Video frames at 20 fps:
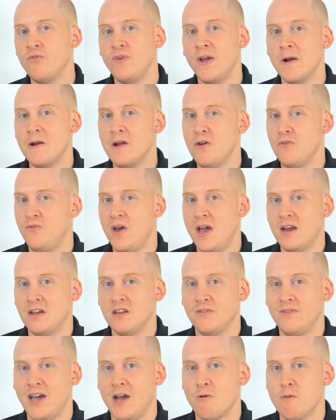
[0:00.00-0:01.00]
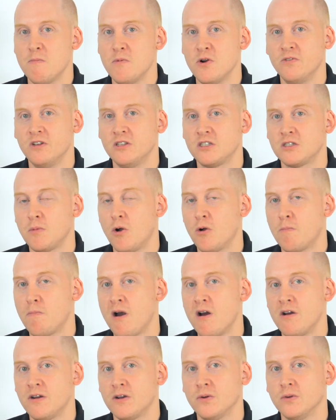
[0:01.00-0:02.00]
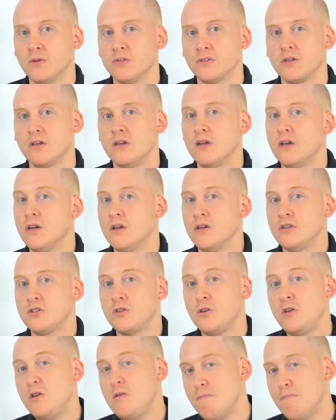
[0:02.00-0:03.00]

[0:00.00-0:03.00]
very effective at removing smoke particles, so you